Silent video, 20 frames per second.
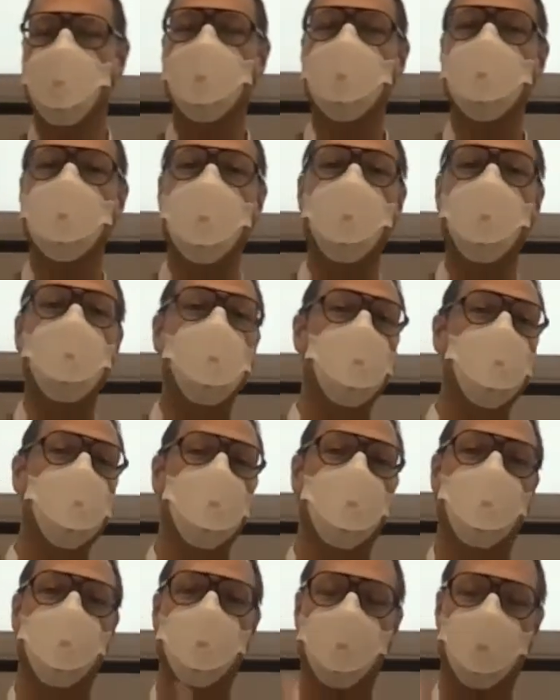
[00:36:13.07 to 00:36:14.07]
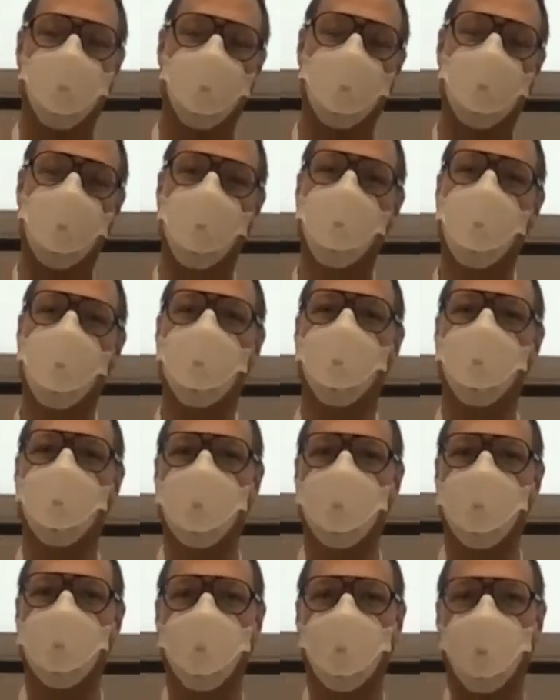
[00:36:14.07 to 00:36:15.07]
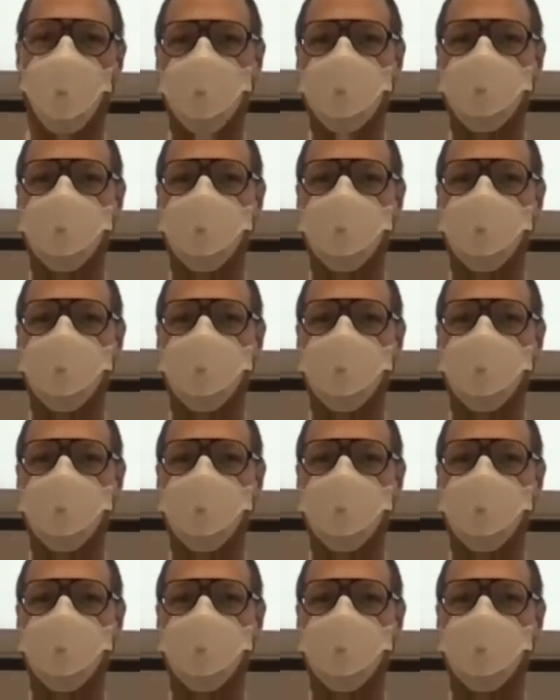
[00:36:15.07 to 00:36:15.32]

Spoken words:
which can be useful. We'll come back to that later.